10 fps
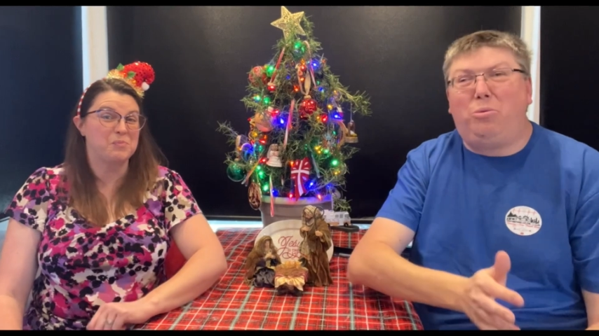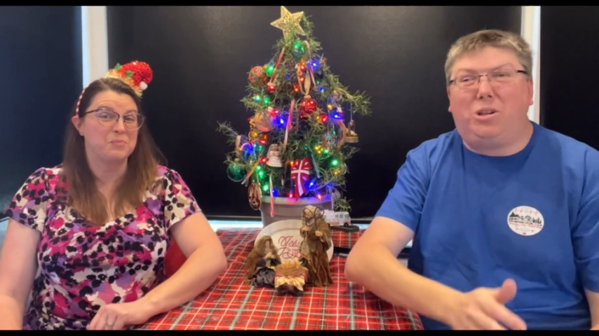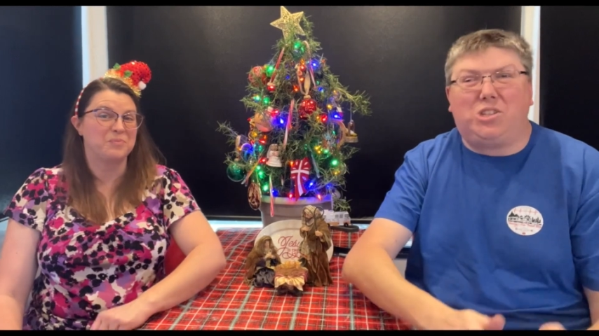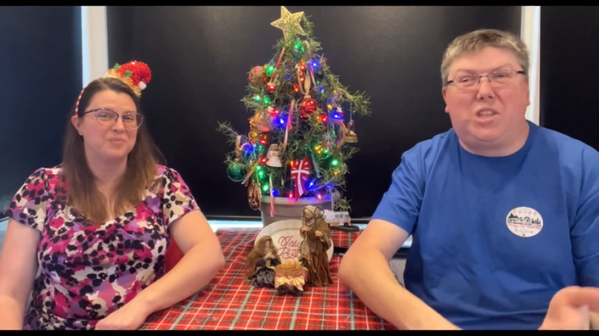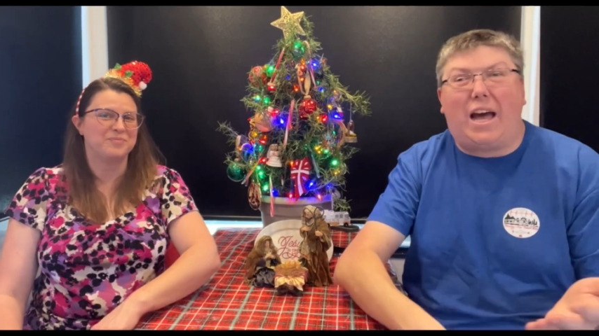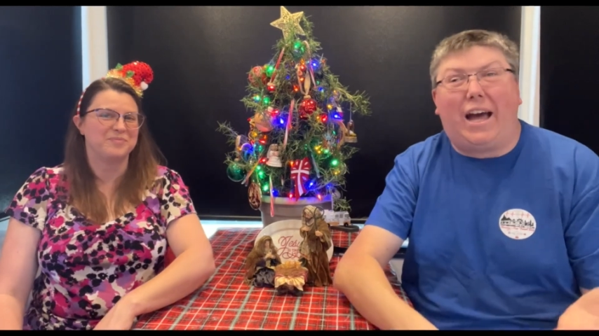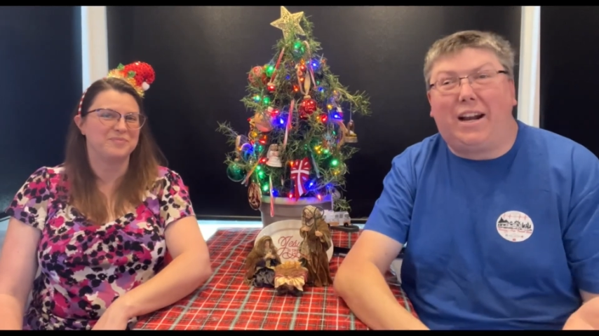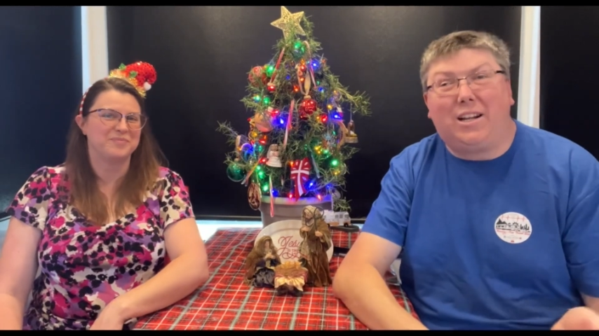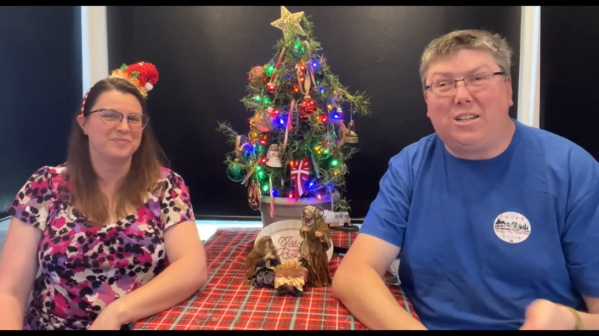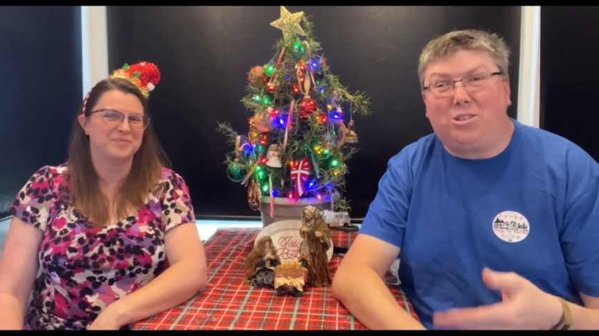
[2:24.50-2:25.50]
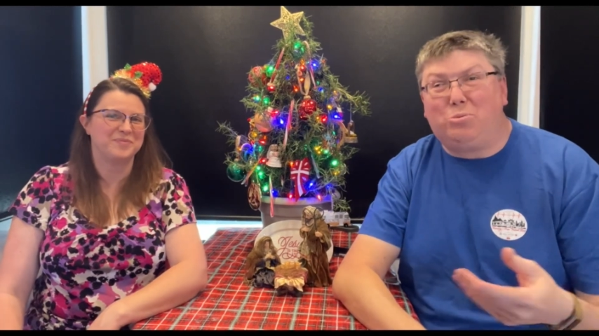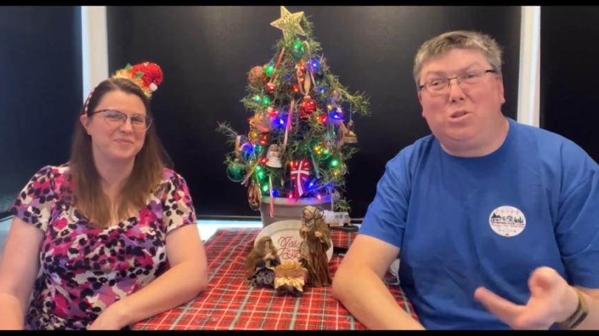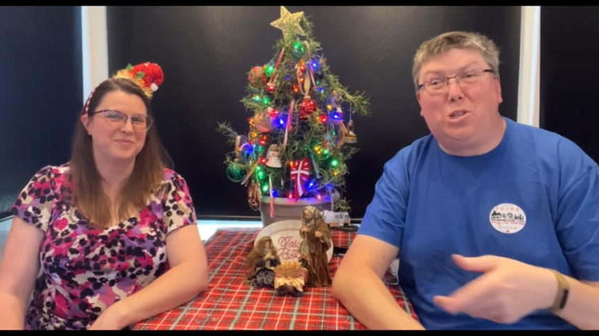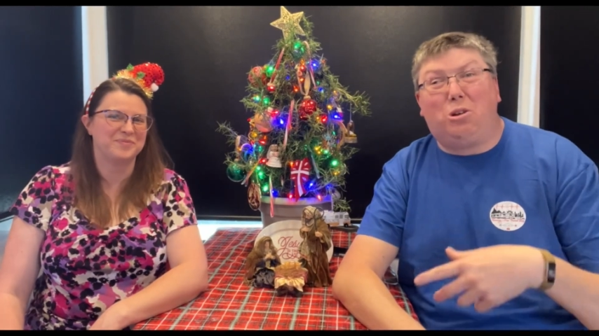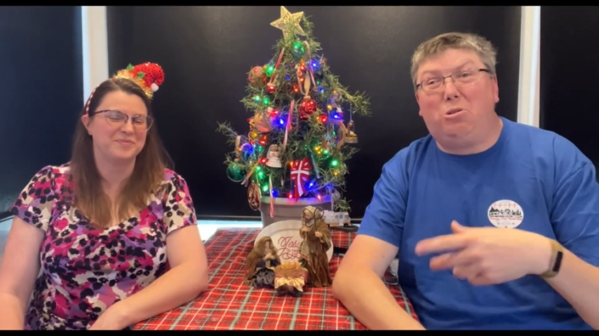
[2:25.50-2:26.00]
Speaker 1: Well, it's not, because
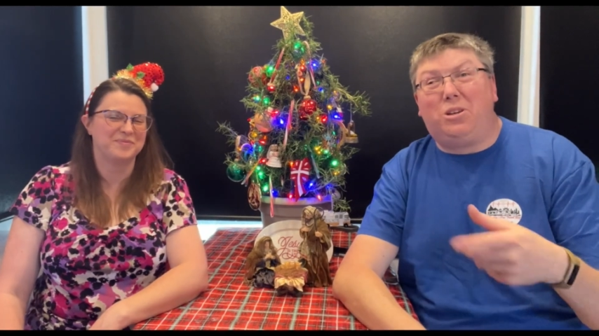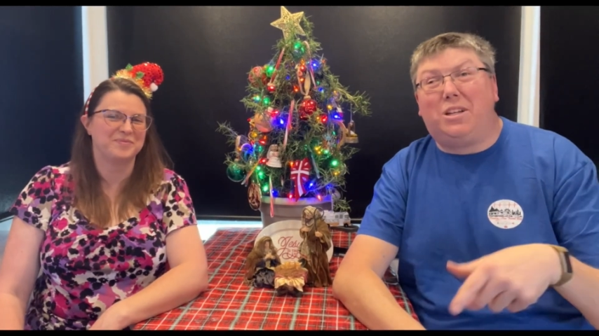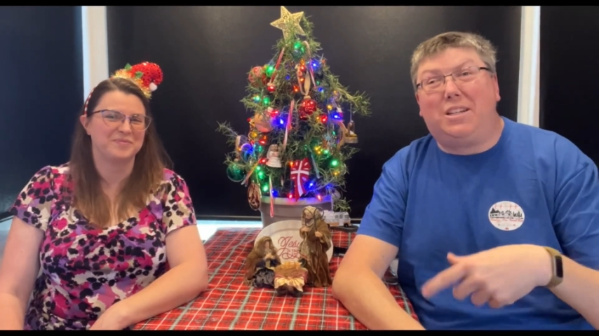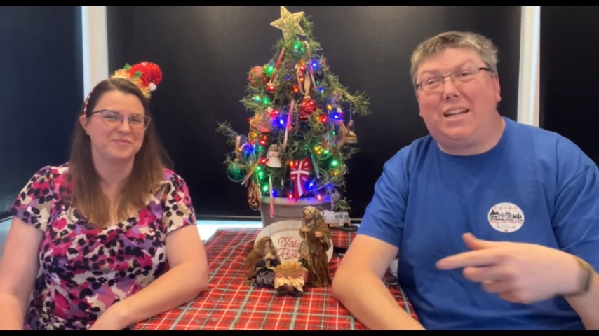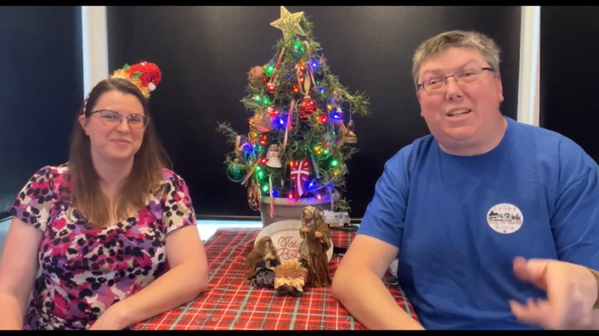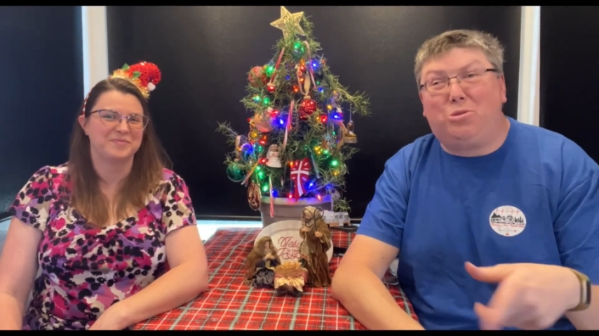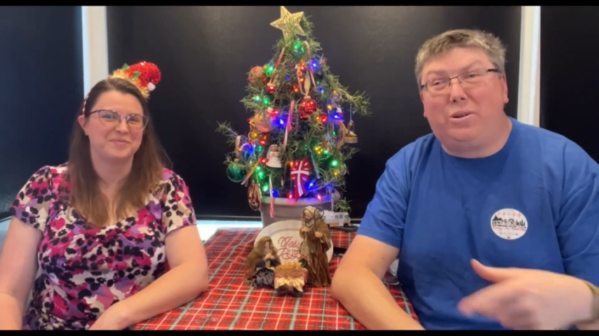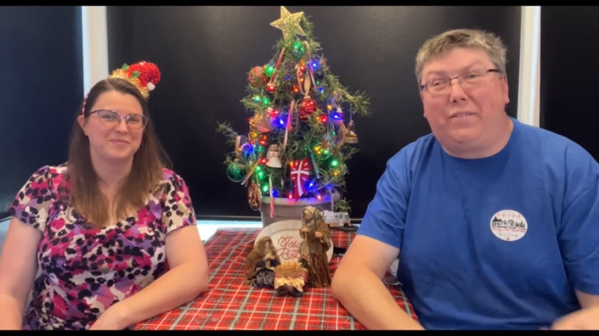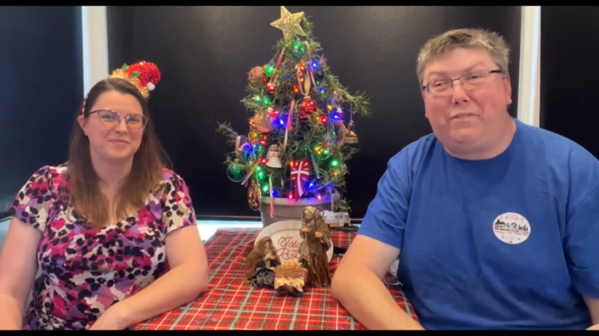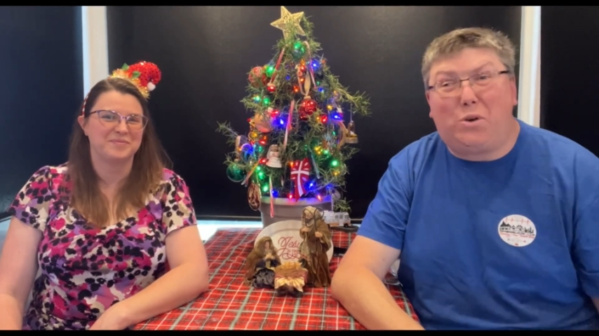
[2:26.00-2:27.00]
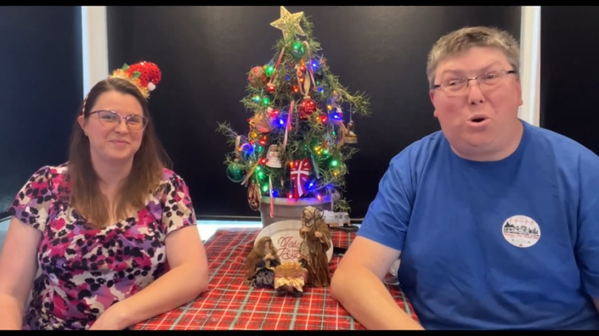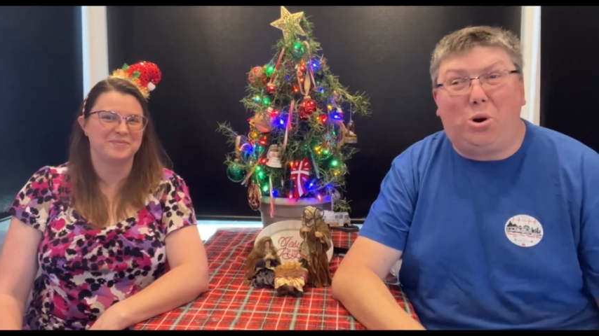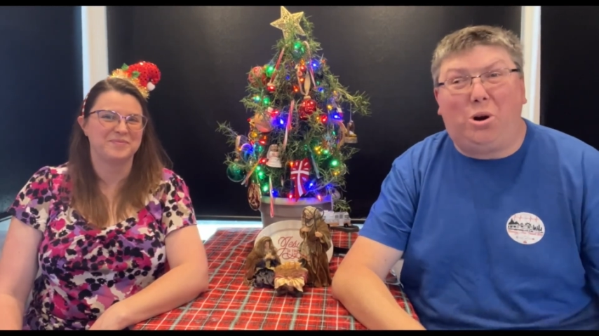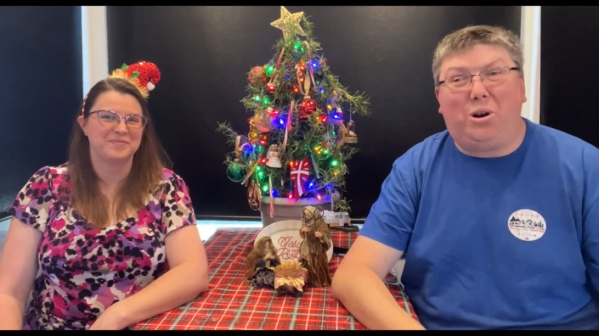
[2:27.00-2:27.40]
we still owe you Day 24.